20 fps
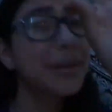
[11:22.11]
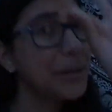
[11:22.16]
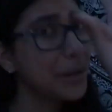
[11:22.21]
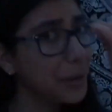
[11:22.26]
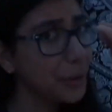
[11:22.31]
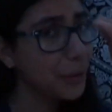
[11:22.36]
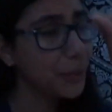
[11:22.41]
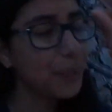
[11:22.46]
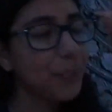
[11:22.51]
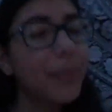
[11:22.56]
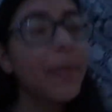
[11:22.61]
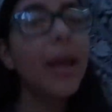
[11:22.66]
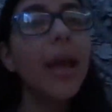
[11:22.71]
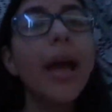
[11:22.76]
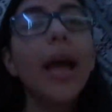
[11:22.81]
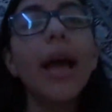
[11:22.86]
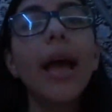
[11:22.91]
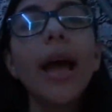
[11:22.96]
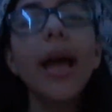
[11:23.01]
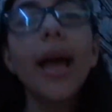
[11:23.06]
deal,
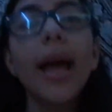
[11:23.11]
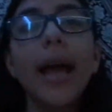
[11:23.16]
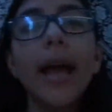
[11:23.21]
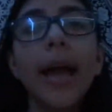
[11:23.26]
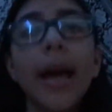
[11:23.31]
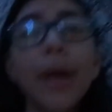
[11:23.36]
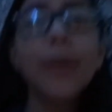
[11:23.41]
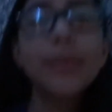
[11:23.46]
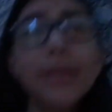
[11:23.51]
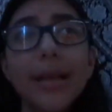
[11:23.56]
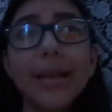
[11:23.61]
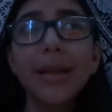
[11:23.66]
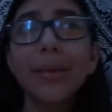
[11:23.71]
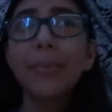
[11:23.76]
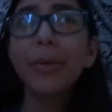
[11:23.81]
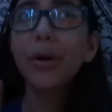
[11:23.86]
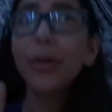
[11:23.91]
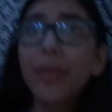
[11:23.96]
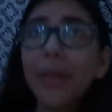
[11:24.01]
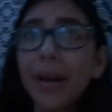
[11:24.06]
and it was like the
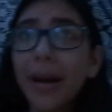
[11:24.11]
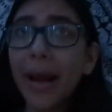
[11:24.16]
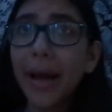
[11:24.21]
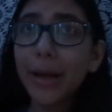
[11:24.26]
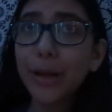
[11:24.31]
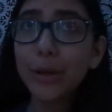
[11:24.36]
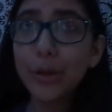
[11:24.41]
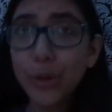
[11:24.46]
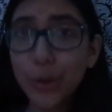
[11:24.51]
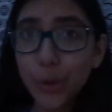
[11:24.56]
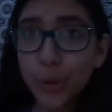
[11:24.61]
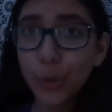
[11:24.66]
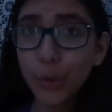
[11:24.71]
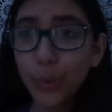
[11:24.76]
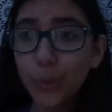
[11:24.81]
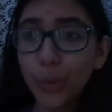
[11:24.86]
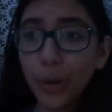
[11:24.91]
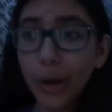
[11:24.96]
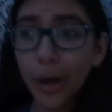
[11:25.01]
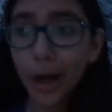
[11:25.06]
middle of the night too
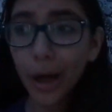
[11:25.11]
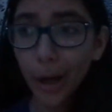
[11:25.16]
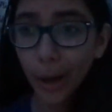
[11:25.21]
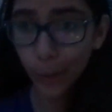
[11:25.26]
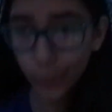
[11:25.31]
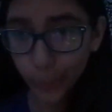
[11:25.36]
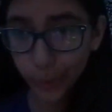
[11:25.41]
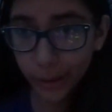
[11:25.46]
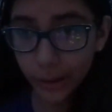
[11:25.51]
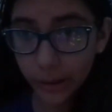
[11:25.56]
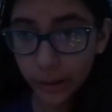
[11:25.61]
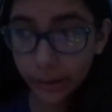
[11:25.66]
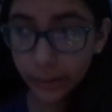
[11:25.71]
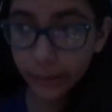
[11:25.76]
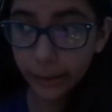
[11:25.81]
on Halloween.